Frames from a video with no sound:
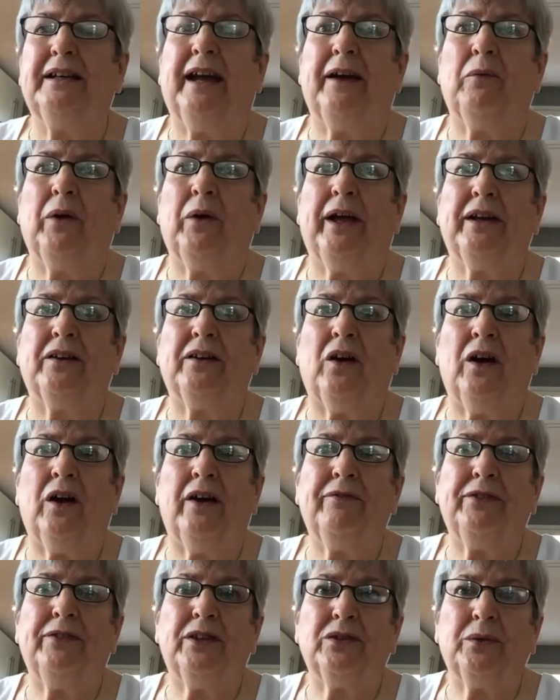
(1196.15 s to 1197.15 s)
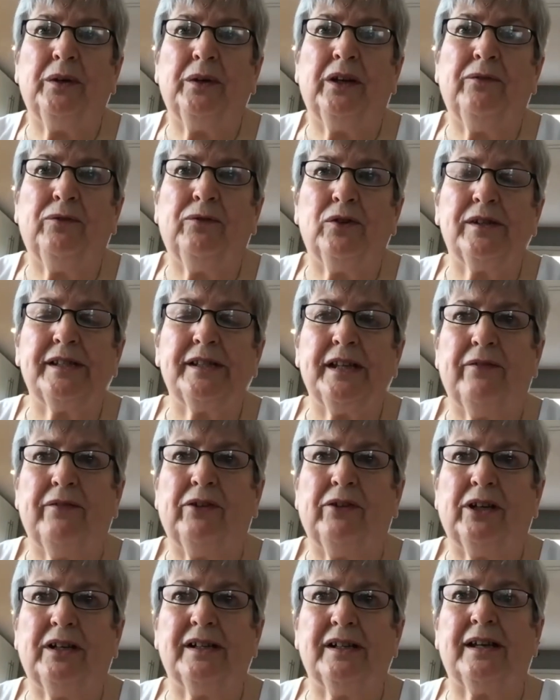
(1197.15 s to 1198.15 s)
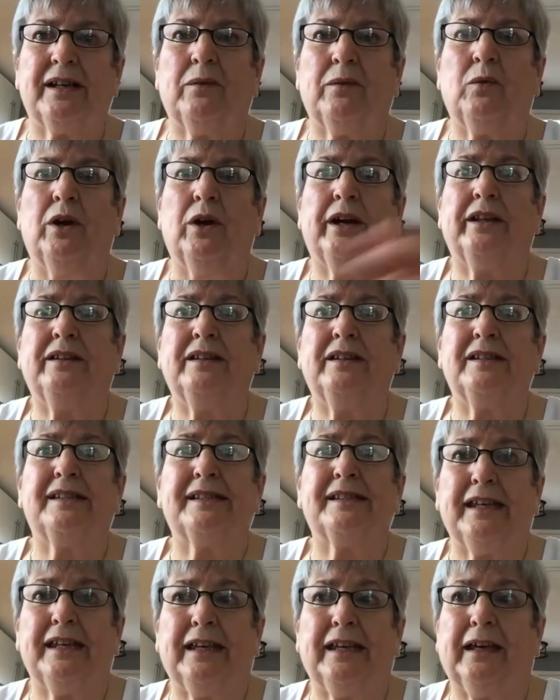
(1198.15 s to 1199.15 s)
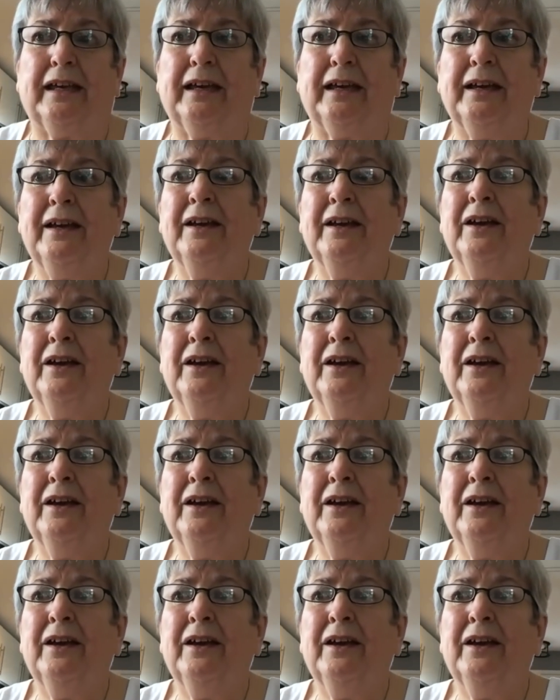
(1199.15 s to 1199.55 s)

I went off the 24/7 because I wanted to see